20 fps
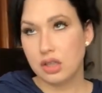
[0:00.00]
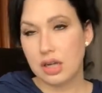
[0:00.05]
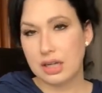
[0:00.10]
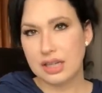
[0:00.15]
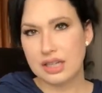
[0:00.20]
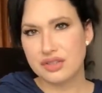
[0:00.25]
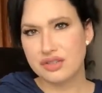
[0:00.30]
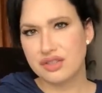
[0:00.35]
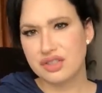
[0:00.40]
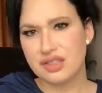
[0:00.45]
I
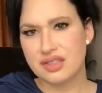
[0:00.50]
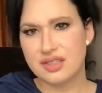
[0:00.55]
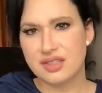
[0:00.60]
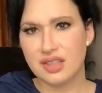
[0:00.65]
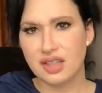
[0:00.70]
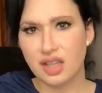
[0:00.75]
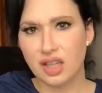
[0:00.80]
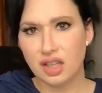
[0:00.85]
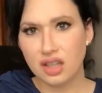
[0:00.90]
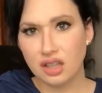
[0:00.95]
guess you could
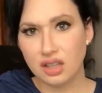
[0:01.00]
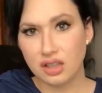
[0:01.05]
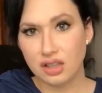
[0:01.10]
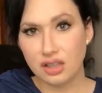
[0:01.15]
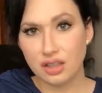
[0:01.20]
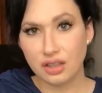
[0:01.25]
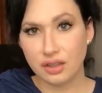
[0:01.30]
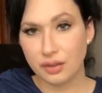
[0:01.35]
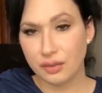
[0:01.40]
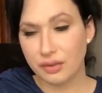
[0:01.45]
say,
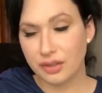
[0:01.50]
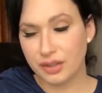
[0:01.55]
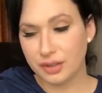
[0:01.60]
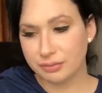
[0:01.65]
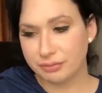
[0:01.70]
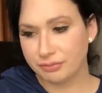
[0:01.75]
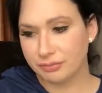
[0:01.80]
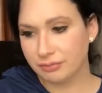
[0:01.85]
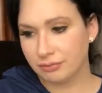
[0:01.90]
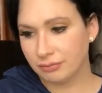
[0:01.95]
you know,
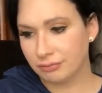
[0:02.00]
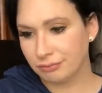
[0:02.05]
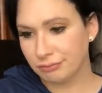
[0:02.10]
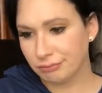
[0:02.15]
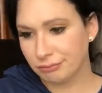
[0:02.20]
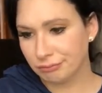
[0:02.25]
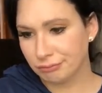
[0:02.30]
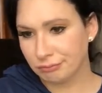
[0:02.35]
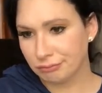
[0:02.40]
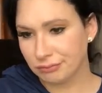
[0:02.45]

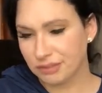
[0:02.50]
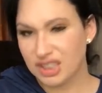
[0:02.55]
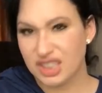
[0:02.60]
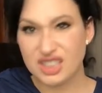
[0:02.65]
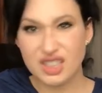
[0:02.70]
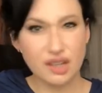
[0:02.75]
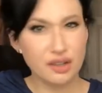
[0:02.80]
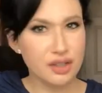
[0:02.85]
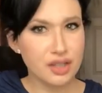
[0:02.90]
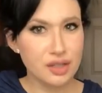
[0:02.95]

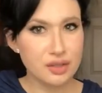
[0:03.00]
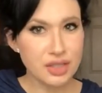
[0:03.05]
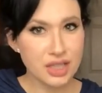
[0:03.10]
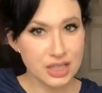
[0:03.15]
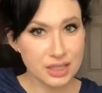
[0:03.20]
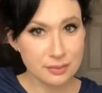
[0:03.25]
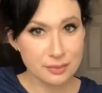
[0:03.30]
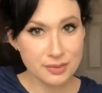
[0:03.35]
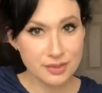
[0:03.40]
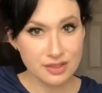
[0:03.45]

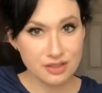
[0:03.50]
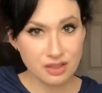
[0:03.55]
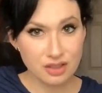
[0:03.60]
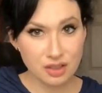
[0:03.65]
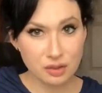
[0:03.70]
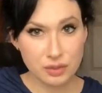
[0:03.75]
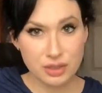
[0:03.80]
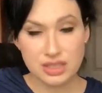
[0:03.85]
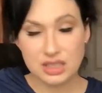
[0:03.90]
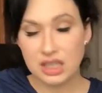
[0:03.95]
stereotypes
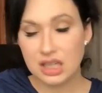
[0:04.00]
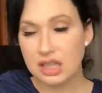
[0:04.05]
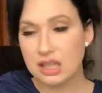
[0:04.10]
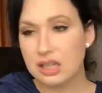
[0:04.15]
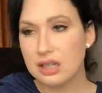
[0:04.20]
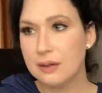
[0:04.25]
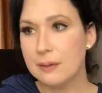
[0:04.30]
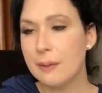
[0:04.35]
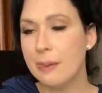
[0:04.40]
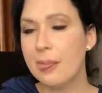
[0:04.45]
in
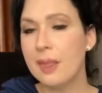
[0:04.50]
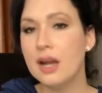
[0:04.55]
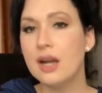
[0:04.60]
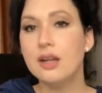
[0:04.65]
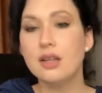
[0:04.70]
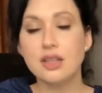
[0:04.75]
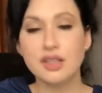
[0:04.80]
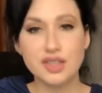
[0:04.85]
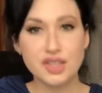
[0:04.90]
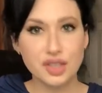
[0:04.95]
Louisiana.
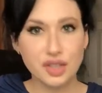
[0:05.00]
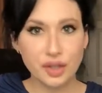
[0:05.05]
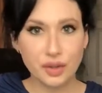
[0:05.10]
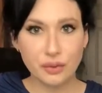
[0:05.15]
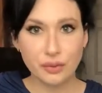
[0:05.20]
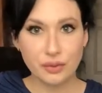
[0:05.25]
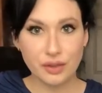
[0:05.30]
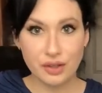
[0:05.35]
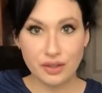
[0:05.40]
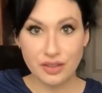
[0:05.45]
Because, you
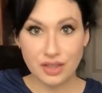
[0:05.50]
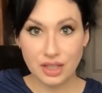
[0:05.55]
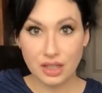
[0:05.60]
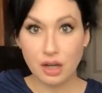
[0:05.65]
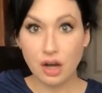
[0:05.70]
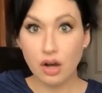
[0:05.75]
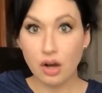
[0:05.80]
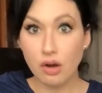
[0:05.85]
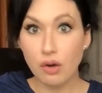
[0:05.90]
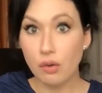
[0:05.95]
know, they
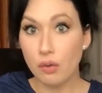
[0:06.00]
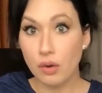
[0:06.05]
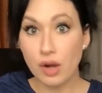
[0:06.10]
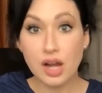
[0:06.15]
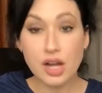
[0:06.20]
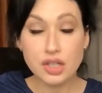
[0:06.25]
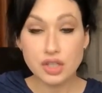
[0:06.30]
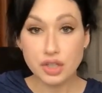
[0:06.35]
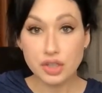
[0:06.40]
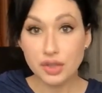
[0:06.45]
think, oh,
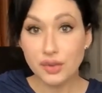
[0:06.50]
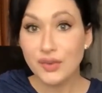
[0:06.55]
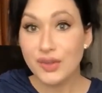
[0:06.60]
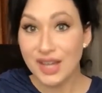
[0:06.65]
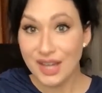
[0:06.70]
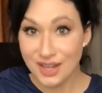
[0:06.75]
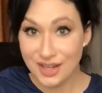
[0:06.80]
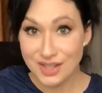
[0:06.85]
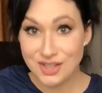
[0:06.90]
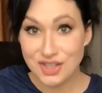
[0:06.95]
gosh, are you
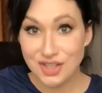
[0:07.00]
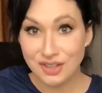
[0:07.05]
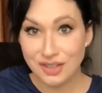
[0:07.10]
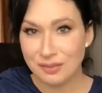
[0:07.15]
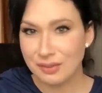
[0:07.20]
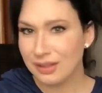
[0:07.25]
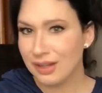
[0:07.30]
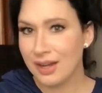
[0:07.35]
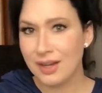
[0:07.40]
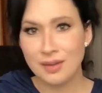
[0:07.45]
Cajun?
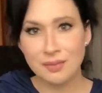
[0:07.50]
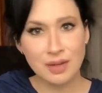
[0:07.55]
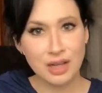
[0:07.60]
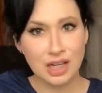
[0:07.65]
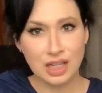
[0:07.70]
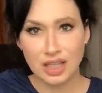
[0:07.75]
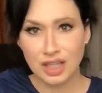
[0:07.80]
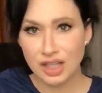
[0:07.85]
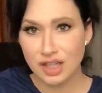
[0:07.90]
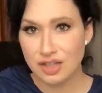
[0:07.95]
I'm like, I am
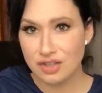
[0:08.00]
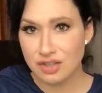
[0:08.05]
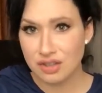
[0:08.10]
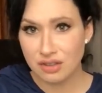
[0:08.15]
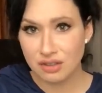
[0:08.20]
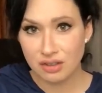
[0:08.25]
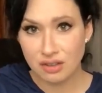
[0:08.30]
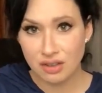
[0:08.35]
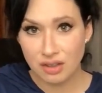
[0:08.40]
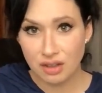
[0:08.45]
not a
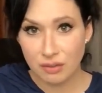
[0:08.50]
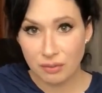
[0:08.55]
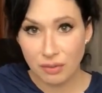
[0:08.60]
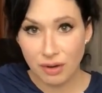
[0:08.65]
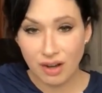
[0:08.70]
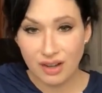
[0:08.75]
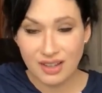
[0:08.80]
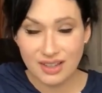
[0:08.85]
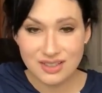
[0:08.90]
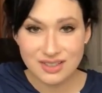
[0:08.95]
Cajun.
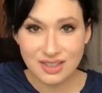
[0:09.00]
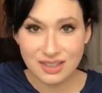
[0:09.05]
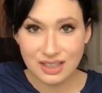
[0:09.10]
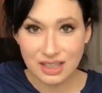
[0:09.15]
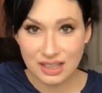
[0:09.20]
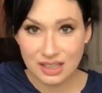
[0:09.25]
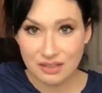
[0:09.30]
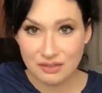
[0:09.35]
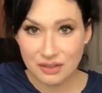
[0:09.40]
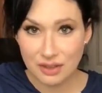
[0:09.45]
Well, I guess I
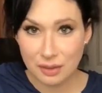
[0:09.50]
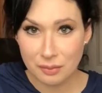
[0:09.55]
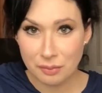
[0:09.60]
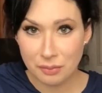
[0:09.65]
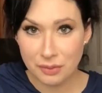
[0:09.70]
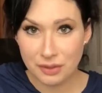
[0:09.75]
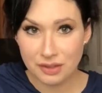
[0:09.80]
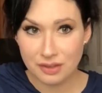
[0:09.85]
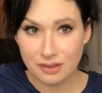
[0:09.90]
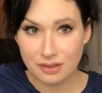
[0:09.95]
kind of
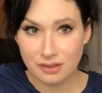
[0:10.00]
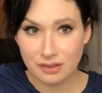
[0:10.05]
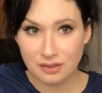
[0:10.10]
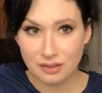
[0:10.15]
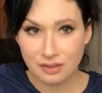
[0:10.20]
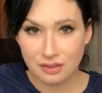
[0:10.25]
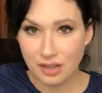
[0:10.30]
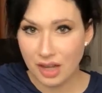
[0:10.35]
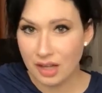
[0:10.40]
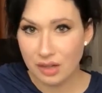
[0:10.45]
am, but
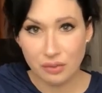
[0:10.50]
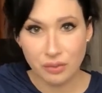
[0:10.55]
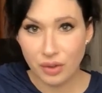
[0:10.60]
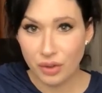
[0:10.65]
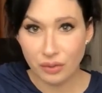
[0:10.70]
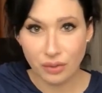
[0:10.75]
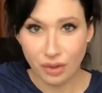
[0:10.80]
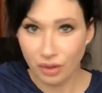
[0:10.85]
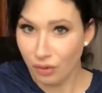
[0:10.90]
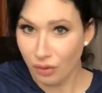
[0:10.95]
I don't
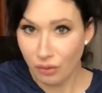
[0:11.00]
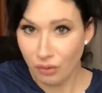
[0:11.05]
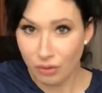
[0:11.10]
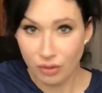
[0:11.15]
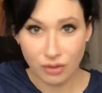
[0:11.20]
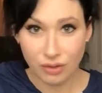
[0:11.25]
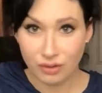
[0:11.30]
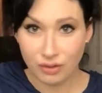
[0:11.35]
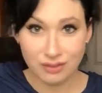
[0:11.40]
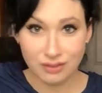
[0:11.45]
know. No,
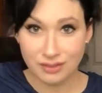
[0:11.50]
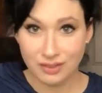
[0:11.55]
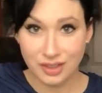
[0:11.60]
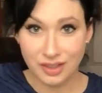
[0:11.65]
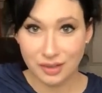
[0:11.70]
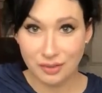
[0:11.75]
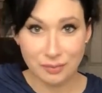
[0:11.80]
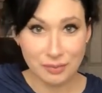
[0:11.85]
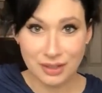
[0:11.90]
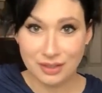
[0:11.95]

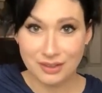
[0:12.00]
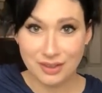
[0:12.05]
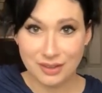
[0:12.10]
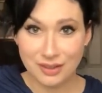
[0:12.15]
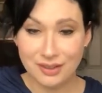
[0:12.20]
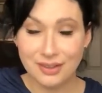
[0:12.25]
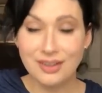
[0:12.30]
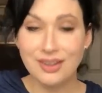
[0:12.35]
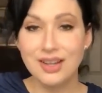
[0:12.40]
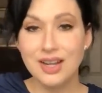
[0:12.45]
you know, not
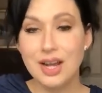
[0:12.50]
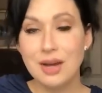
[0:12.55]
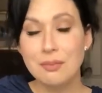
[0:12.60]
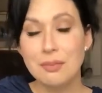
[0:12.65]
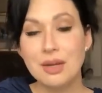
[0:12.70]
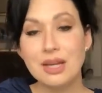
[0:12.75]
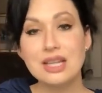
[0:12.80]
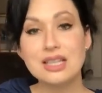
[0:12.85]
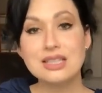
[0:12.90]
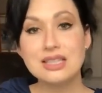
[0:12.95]
that.
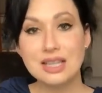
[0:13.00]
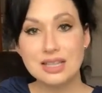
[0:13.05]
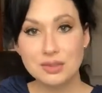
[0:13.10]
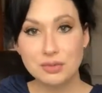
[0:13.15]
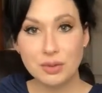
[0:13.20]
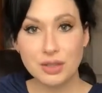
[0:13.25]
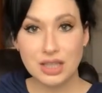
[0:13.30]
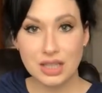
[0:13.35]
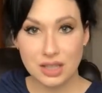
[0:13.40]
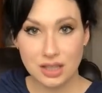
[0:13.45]
Because
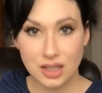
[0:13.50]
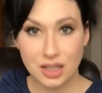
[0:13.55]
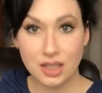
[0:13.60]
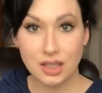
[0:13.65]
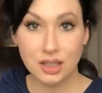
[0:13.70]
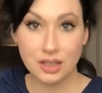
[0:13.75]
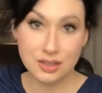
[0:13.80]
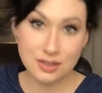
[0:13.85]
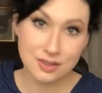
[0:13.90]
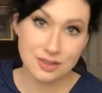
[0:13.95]
that's what they
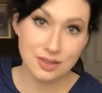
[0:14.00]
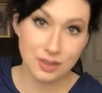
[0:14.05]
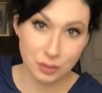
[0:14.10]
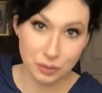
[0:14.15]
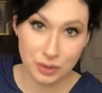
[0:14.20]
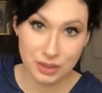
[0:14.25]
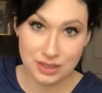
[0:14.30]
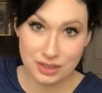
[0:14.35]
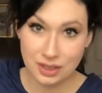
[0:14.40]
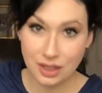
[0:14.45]
think is
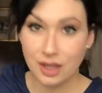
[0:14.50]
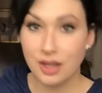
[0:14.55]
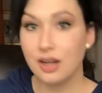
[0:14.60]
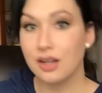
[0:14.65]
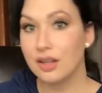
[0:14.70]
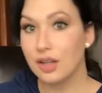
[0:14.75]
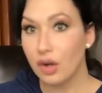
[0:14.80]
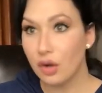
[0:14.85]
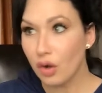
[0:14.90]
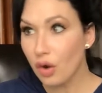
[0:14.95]

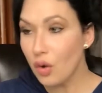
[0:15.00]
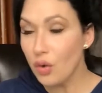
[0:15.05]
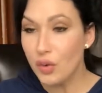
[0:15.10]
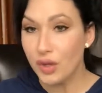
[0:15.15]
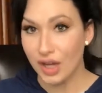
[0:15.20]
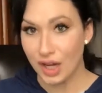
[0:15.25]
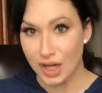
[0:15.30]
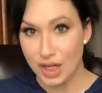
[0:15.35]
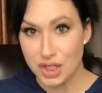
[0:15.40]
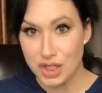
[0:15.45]
Louisiana. They go, oh,
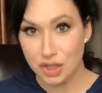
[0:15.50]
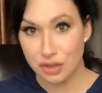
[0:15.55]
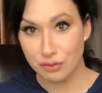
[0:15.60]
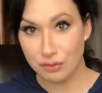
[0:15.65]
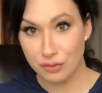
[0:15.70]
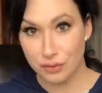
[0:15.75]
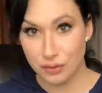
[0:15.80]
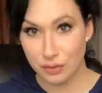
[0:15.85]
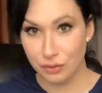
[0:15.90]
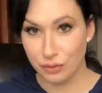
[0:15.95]
Cajun
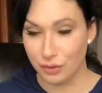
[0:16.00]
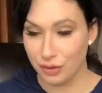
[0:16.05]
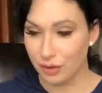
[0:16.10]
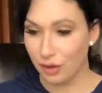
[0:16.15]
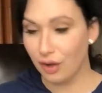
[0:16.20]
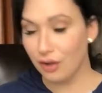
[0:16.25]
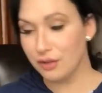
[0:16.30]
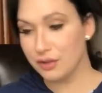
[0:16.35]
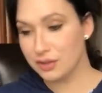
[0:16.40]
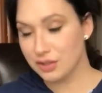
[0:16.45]
food and
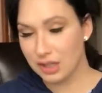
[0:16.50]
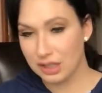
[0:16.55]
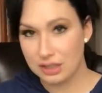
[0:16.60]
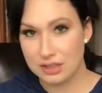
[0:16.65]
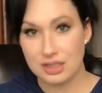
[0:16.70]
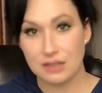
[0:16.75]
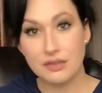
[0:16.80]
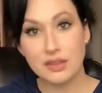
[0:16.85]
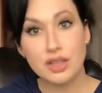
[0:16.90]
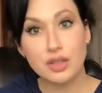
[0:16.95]
all this kind
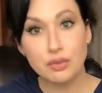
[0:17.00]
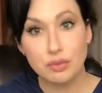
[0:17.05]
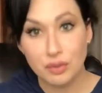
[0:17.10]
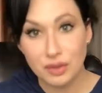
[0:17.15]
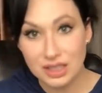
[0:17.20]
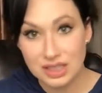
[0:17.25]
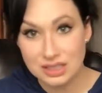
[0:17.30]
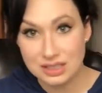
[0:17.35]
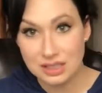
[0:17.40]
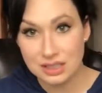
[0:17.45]
of stuff. And the
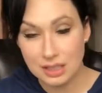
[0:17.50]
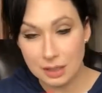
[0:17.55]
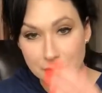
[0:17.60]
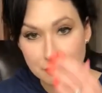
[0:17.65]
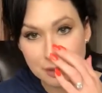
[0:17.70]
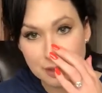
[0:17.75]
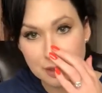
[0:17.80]
reason that